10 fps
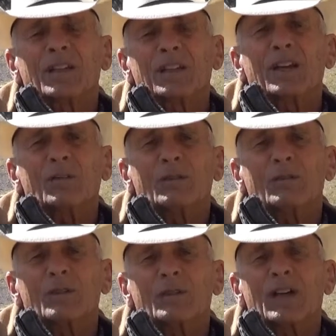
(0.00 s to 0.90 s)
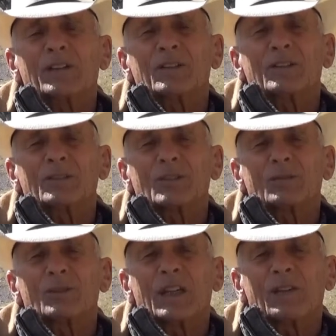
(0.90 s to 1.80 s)
Anyhow, we've gotten to, so
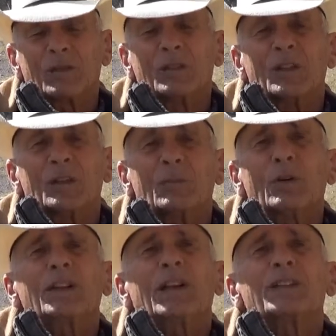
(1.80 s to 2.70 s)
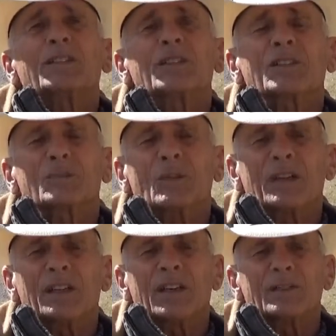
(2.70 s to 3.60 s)
we have a pretty nice system
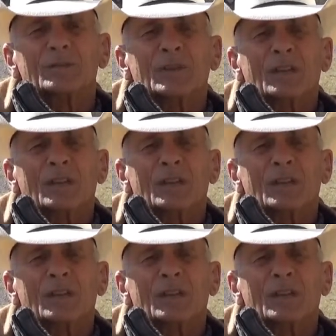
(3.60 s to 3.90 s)
right now,